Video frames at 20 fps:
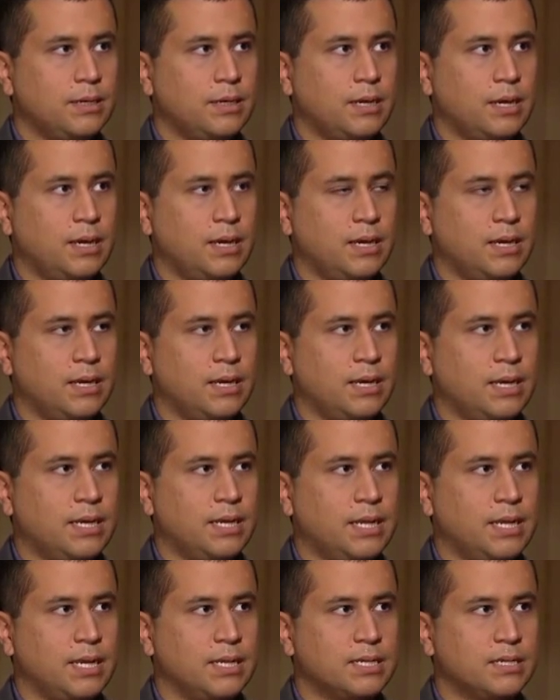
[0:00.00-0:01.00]

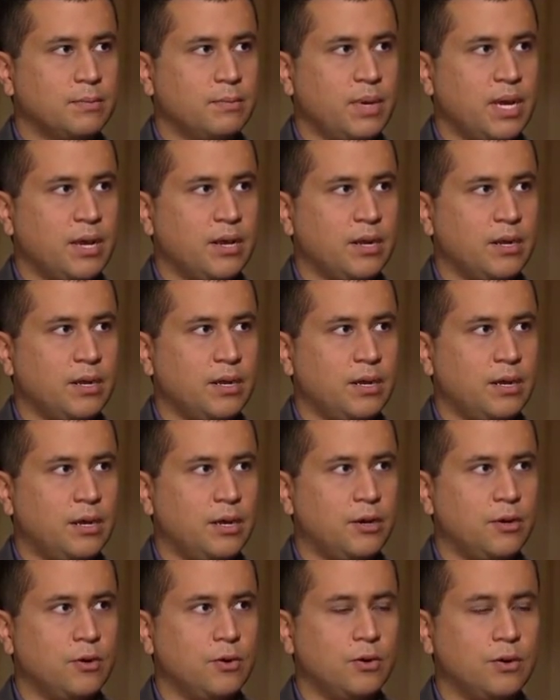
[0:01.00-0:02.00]
I'd guess about
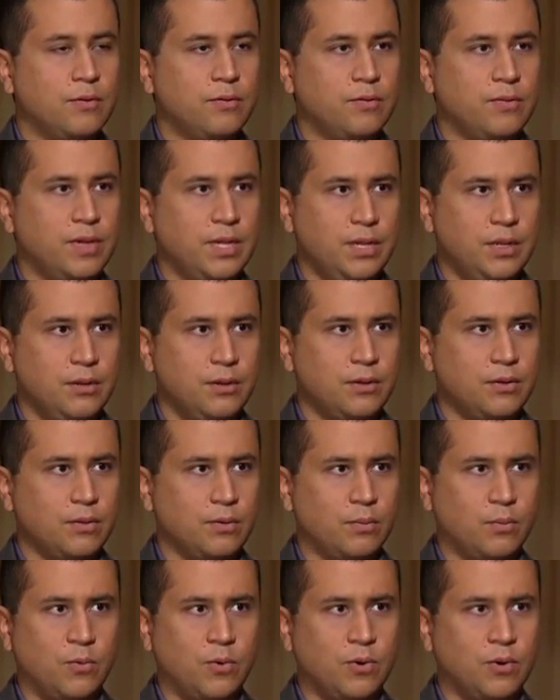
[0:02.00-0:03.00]
100 feet
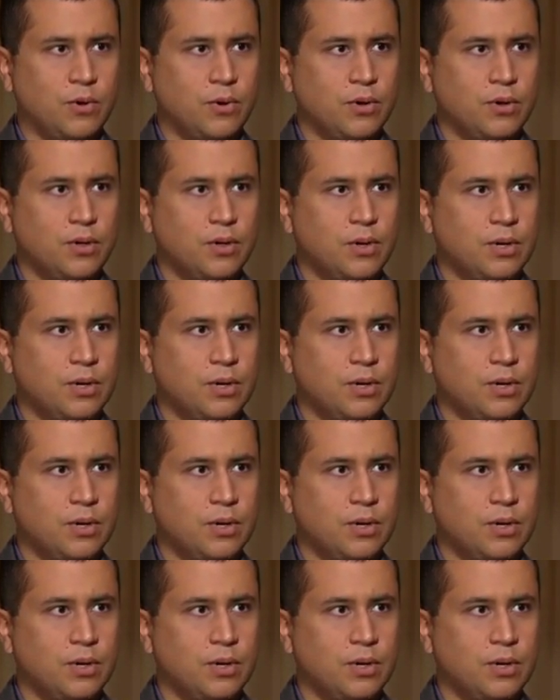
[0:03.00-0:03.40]
or more.